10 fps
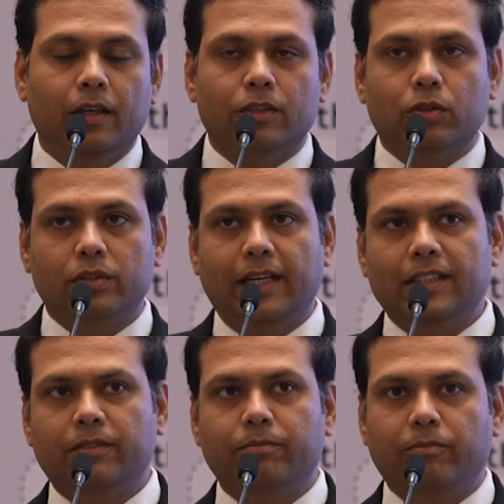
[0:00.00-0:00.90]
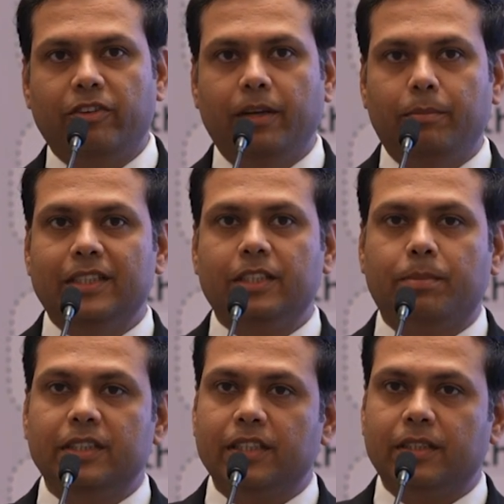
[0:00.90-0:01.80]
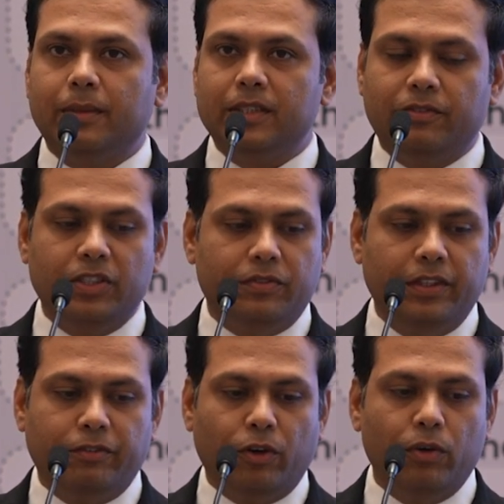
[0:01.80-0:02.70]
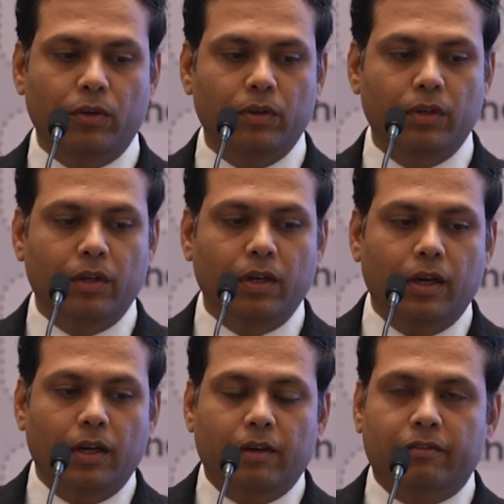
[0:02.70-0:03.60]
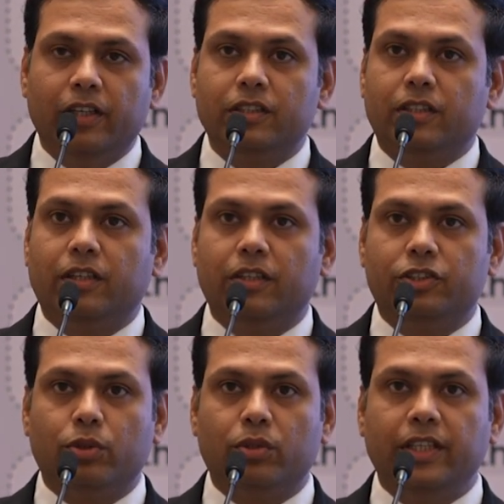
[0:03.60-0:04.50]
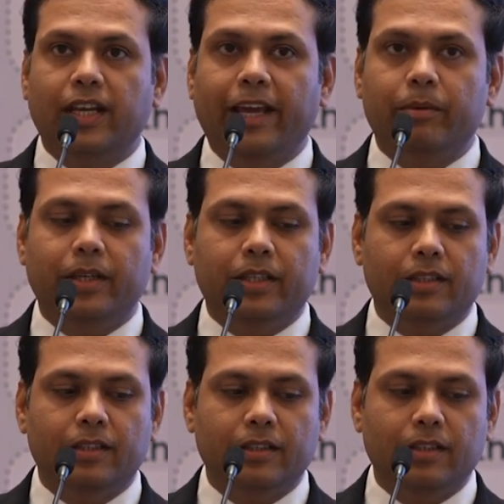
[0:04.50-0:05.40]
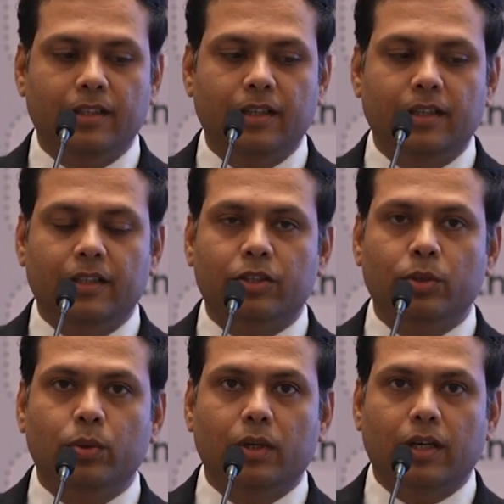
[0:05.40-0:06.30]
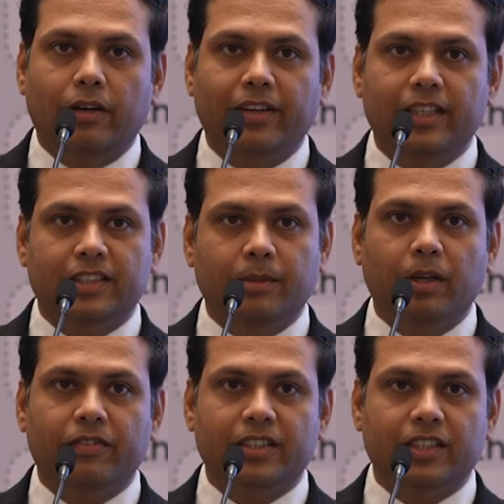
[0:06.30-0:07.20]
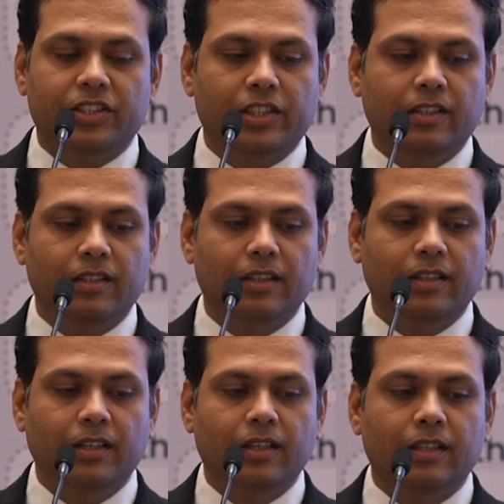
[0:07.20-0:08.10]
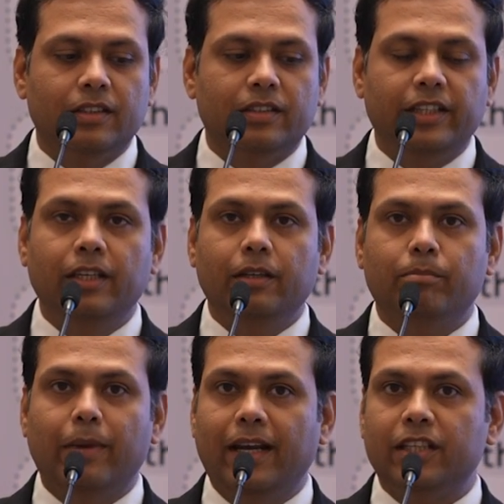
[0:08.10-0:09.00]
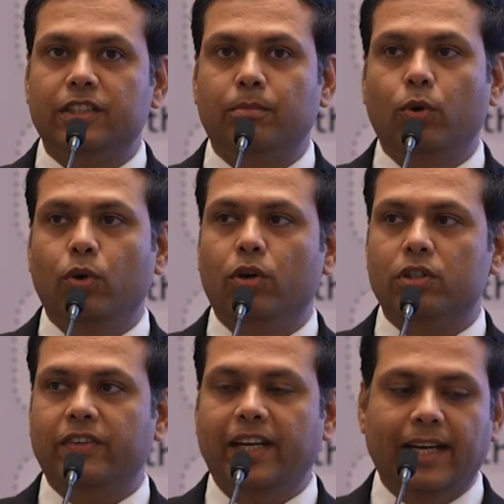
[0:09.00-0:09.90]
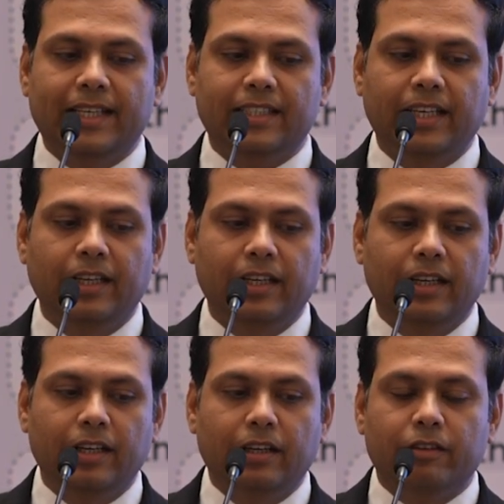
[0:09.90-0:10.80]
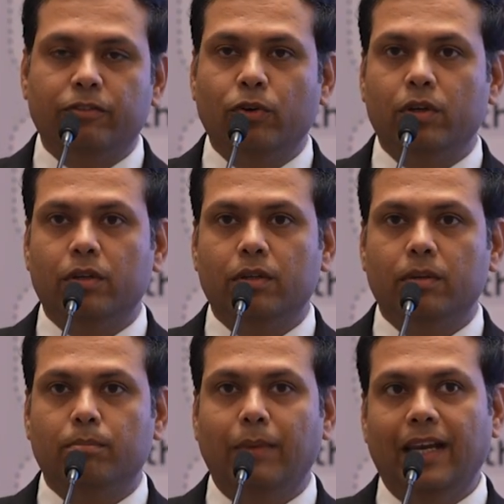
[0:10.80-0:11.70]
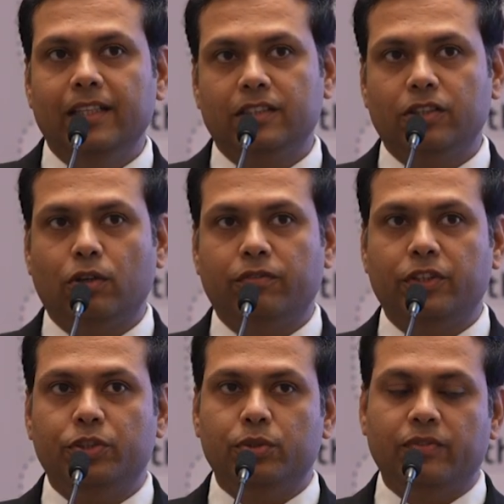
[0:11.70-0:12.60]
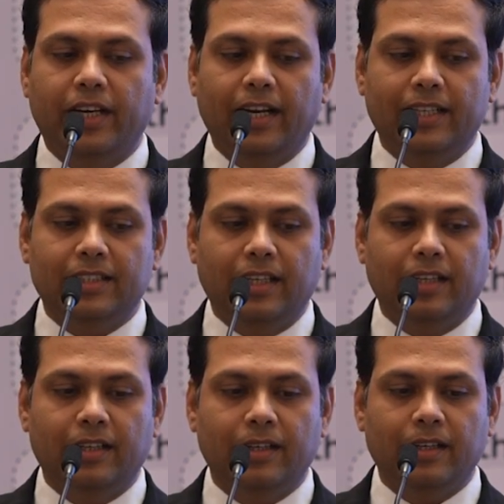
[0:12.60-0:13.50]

So there are some very basic principles which we follow. First, restore the alignment. 2, a very stable fixation. 3, manage the bone loss very nicely. 4, balance the soft tissues very nicely.